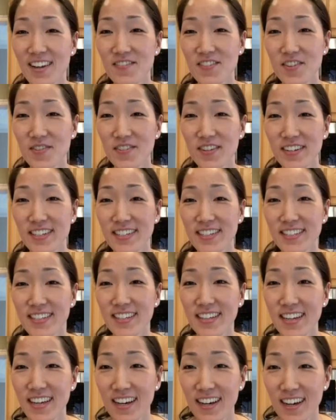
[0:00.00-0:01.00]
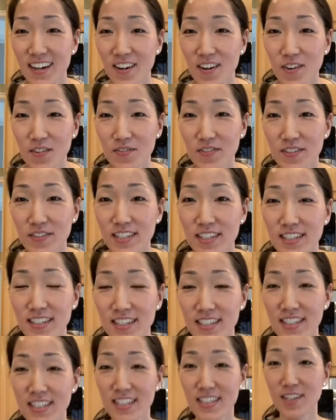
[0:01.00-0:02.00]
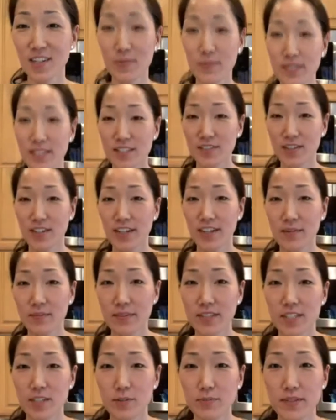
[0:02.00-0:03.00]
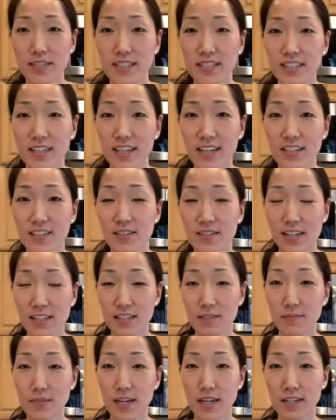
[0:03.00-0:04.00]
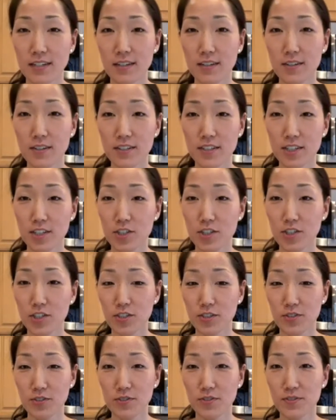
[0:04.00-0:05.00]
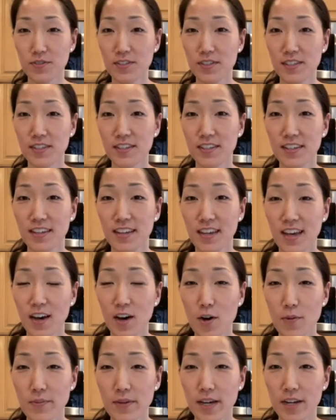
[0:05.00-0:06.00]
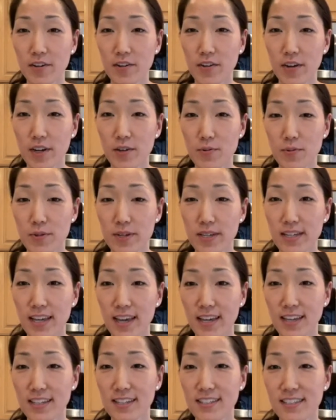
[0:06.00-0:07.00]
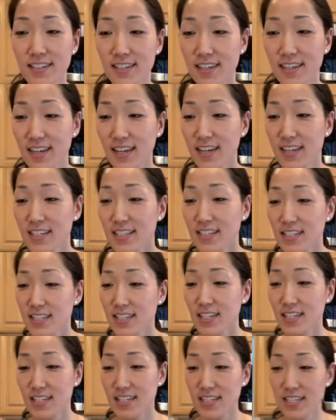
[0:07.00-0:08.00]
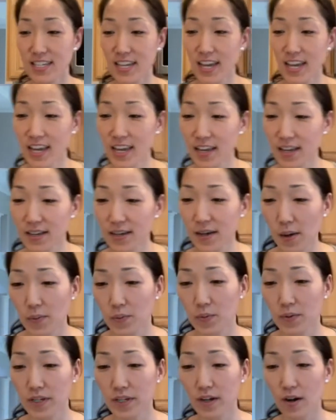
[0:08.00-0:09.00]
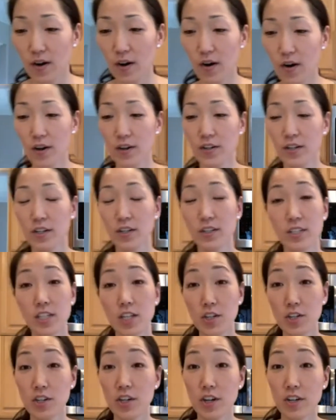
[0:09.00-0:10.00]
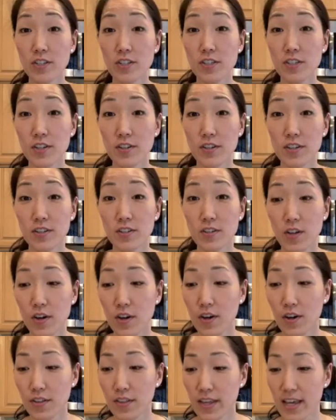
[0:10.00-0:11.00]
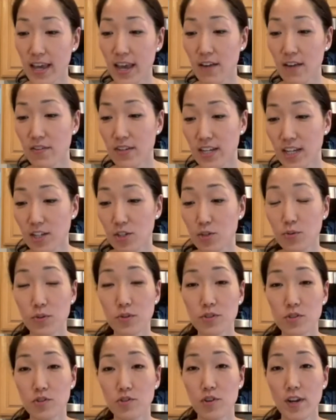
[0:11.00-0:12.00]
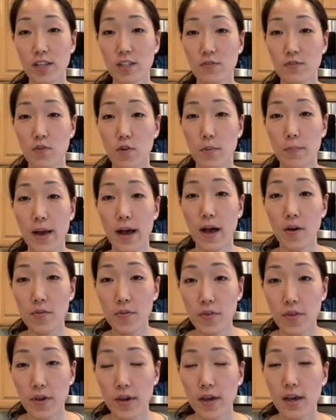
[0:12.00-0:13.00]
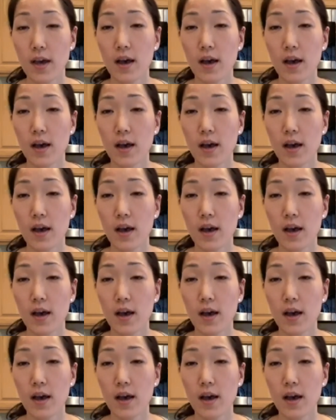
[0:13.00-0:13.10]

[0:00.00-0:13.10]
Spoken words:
Hi everyone. Hopefully you can hear me. Sorry, I'm a little bit late. We had some technical issues. Hope you had a great weekend. Today we are continuing our series on the everyday tools to transform health.